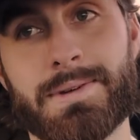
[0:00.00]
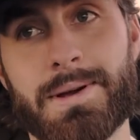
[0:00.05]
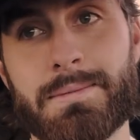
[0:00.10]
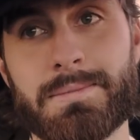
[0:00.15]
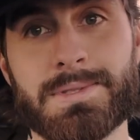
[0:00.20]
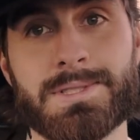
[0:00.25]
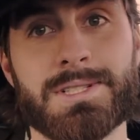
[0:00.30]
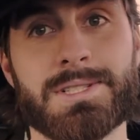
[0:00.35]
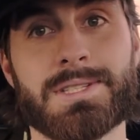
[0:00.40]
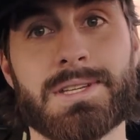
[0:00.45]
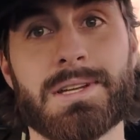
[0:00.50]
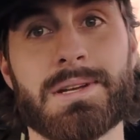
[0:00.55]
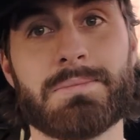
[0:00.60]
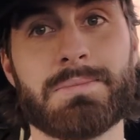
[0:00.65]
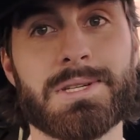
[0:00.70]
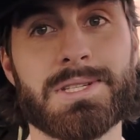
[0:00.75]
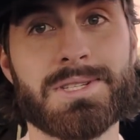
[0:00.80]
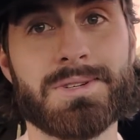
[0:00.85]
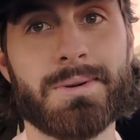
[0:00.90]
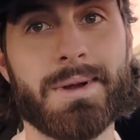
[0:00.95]
I'm just gonna
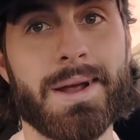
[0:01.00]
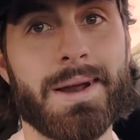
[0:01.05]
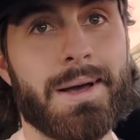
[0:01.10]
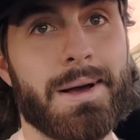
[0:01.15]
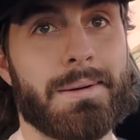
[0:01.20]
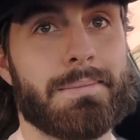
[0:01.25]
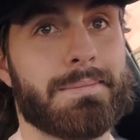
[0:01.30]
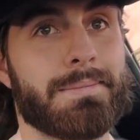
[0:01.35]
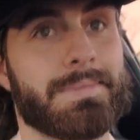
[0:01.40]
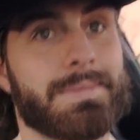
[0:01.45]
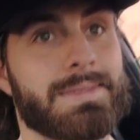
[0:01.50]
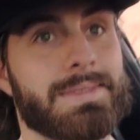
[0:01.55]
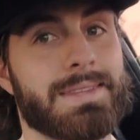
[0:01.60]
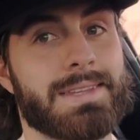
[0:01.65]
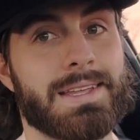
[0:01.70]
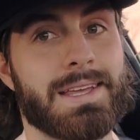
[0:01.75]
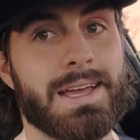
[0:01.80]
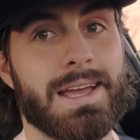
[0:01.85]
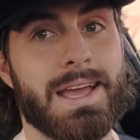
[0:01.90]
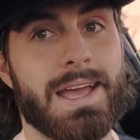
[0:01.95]
be straight up.
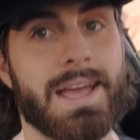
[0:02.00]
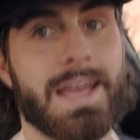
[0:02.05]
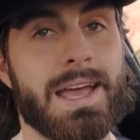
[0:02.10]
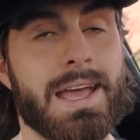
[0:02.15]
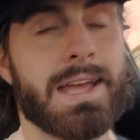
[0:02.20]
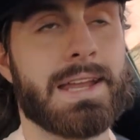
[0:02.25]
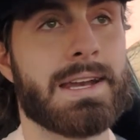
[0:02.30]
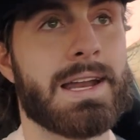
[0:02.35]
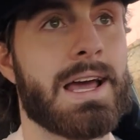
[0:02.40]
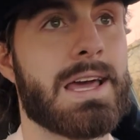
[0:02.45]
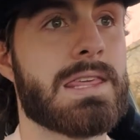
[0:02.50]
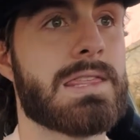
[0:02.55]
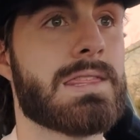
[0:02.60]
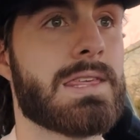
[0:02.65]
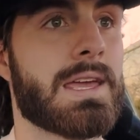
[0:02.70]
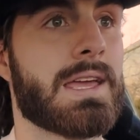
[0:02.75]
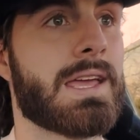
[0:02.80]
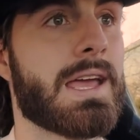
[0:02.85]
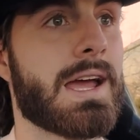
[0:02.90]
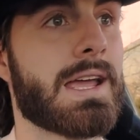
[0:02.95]
And I
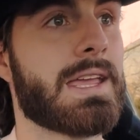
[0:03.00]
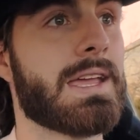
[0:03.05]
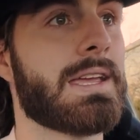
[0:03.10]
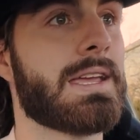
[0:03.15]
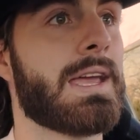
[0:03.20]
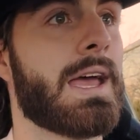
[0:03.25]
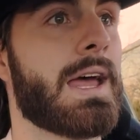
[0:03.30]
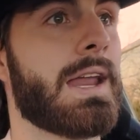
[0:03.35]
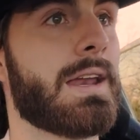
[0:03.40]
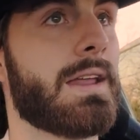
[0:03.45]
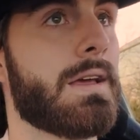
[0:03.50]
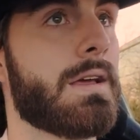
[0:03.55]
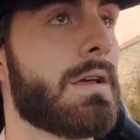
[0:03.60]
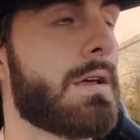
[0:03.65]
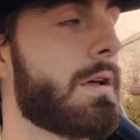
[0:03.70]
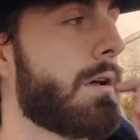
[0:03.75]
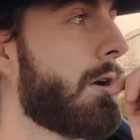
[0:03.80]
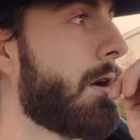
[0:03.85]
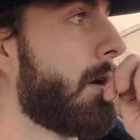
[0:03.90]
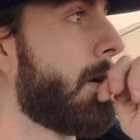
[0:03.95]
think I could get
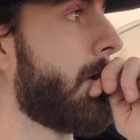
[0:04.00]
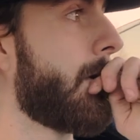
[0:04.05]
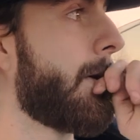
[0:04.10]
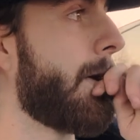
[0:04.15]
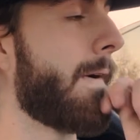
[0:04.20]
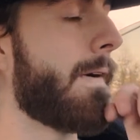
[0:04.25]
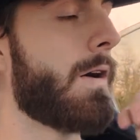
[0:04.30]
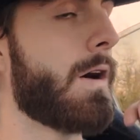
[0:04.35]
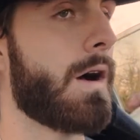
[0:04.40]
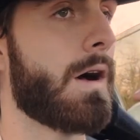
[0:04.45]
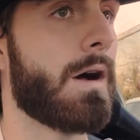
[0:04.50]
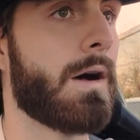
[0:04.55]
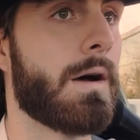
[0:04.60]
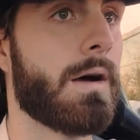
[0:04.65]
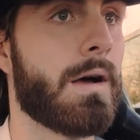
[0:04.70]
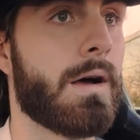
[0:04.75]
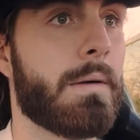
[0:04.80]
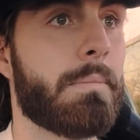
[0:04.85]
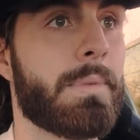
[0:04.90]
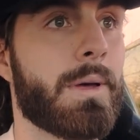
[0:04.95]

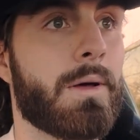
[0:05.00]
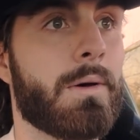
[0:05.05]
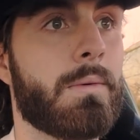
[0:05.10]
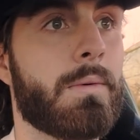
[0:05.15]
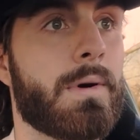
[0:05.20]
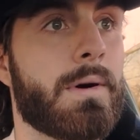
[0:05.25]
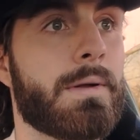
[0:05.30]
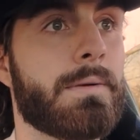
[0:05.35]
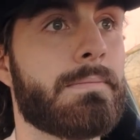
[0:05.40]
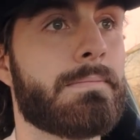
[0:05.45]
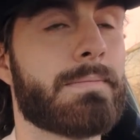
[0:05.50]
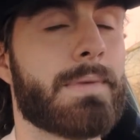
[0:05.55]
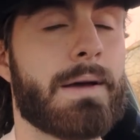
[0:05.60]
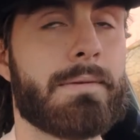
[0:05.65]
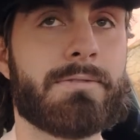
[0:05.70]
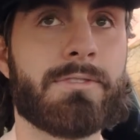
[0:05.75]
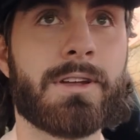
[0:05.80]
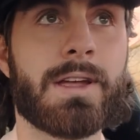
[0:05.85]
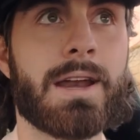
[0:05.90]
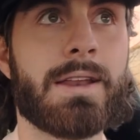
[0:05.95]
a built one.
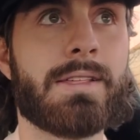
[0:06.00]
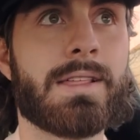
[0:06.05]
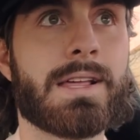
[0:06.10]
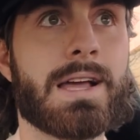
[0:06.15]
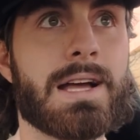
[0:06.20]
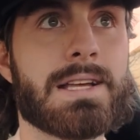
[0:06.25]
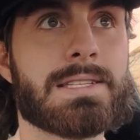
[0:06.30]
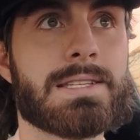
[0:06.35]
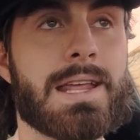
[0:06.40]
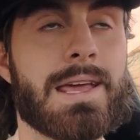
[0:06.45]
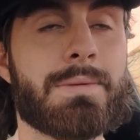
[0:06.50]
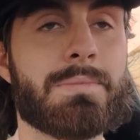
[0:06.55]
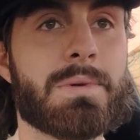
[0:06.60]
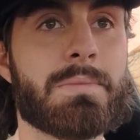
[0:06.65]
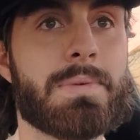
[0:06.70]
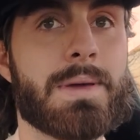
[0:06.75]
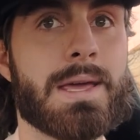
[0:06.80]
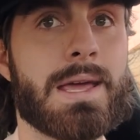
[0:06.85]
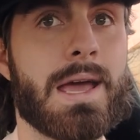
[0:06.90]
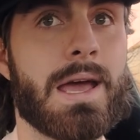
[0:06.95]
I'm forgetting the guy's name
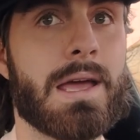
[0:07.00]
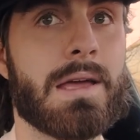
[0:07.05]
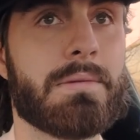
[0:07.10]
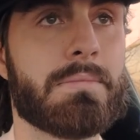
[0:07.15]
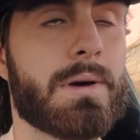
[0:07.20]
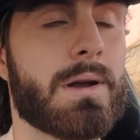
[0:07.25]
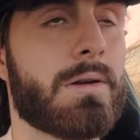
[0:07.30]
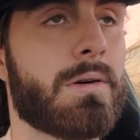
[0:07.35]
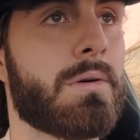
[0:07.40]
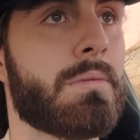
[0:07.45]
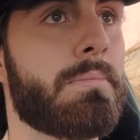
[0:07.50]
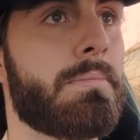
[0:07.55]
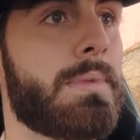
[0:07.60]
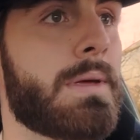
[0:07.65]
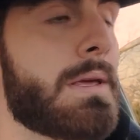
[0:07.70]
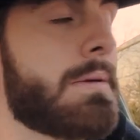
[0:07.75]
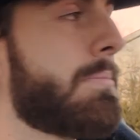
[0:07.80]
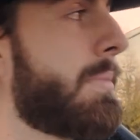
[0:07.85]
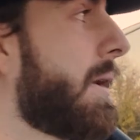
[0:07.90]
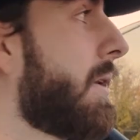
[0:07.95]
in PA, but
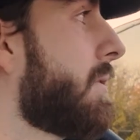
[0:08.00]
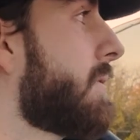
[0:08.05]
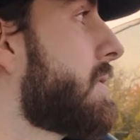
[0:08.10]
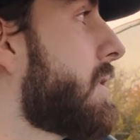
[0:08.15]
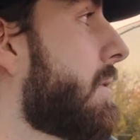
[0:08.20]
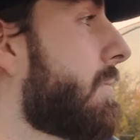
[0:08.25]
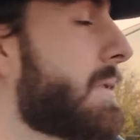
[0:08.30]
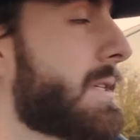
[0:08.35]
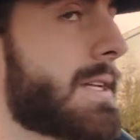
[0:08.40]
he builds them.